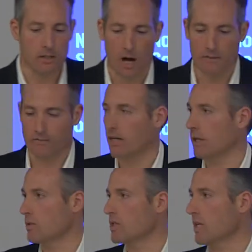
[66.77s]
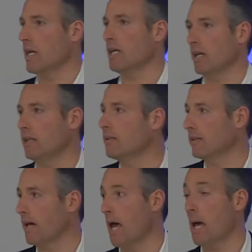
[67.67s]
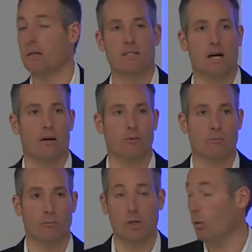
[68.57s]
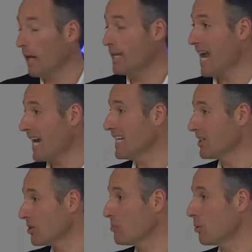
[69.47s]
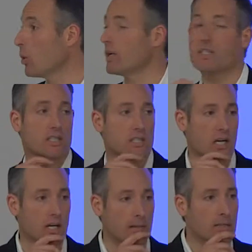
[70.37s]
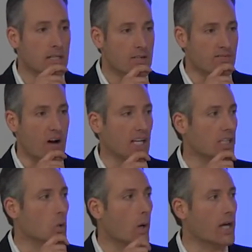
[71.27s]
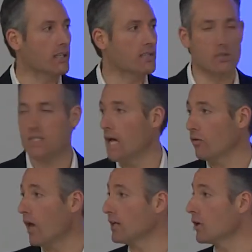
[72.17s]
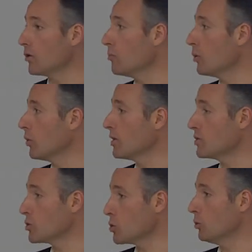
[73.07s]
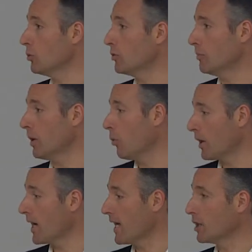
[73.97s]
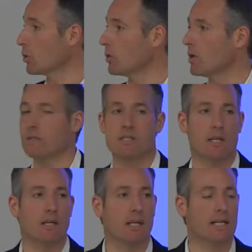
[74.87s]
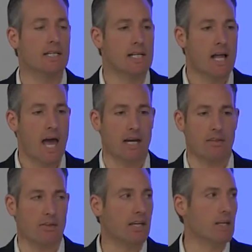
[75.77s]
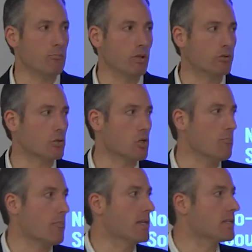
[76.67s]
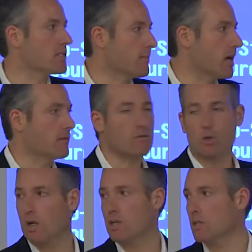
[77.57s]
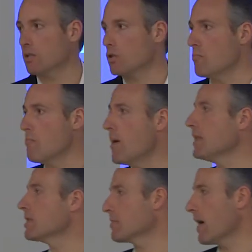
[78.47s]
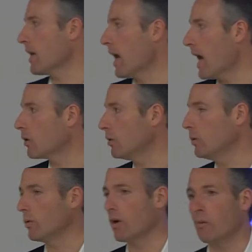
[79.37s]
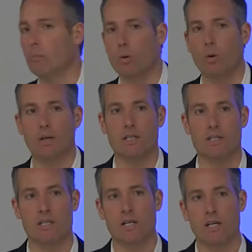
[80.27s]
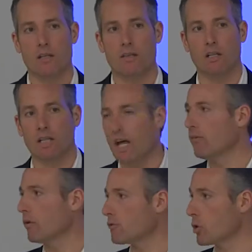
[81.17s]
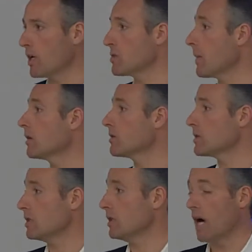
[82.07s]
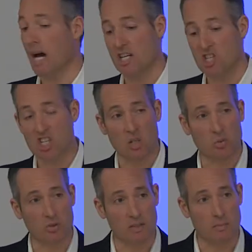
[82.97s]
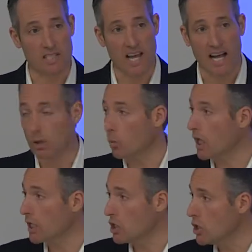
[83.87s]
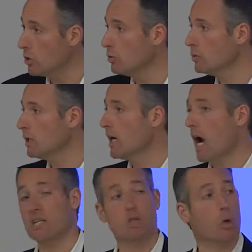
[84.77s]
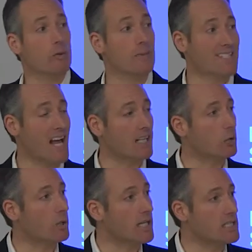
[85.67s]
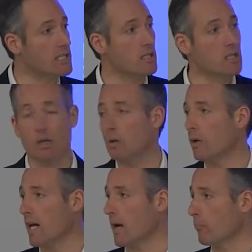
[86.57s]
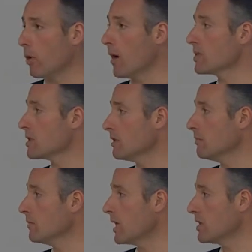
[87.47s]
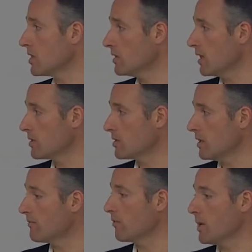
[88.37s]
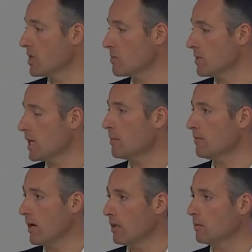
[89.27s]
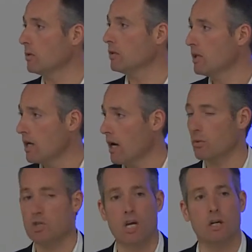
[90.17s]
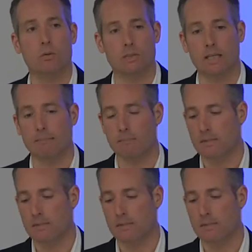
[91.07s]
I'd find out Sunday night, and uh, you know, we had 900 employees at the time, finding a way to tell 900 employees the truth about what I had learned on Sunday. And I think it built a tremendous amount of trust, a tremendous amount of equity with our employees, the level of transparency. I shared with them exactly what I knew. I told them exactly what I didn't know, and I promised them that as, as information became available, I would share it with them.